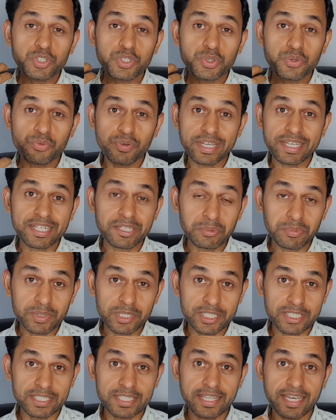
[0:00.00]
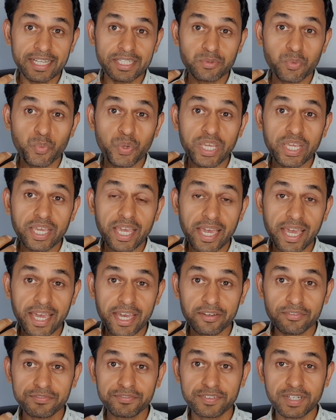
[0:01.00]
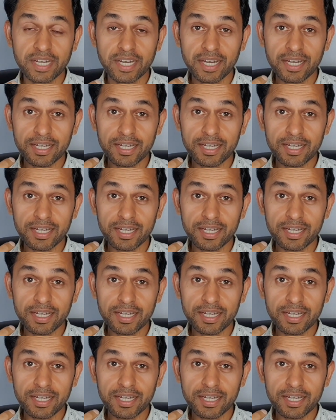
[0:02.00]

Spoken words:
How do you recommend that we have,